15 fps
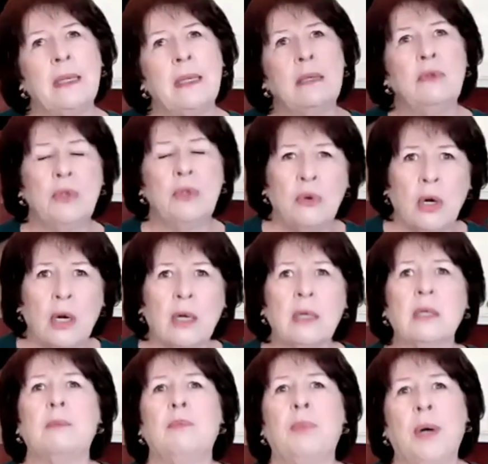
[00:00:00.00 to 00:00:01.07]
New York,
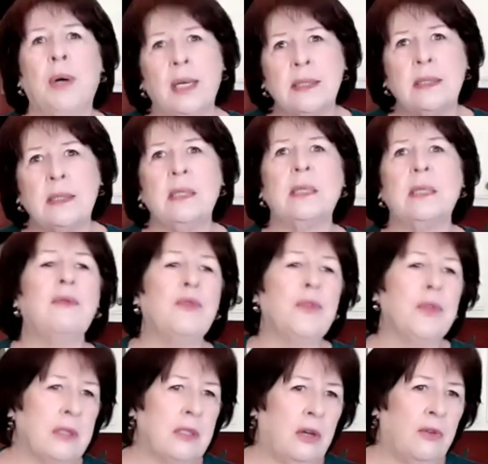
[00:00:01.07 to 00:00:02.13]
Boston, and
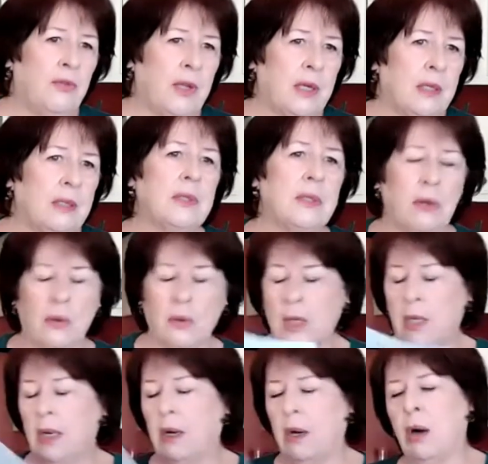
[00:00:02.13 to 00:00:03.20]
Philadelphia. So
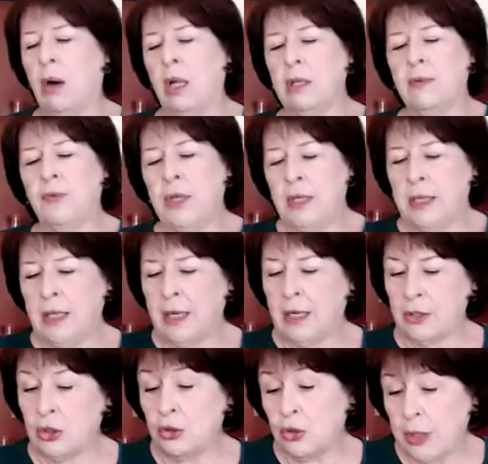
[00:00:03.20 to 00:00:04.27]
all of the
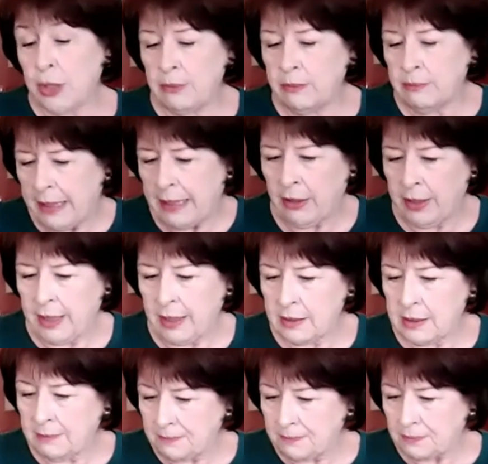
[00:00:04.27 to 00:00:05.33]
trade areas.